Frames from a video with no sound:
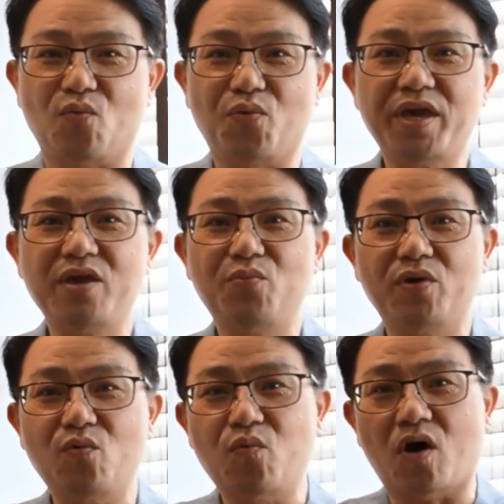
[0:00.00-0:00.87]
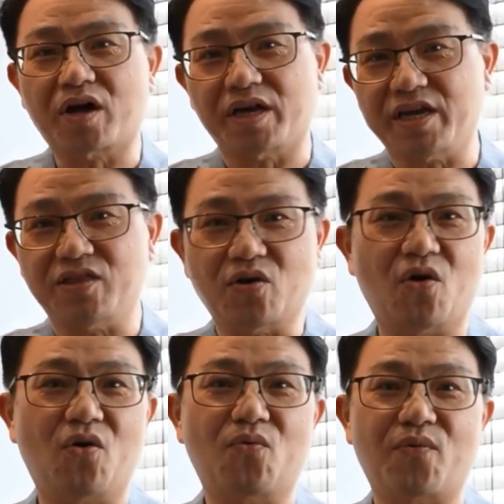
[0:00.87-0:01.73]
we will walk in
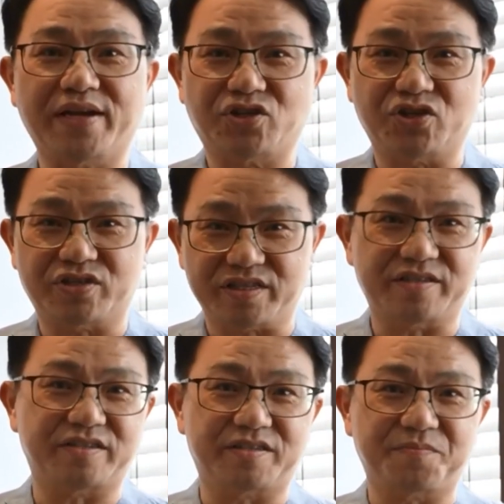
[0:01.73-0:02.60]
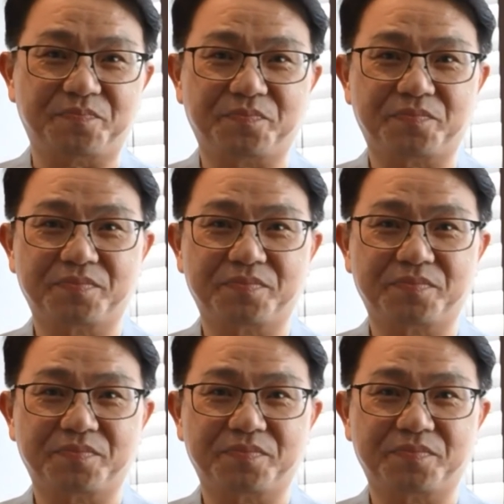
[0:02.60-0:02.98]
all righteousness.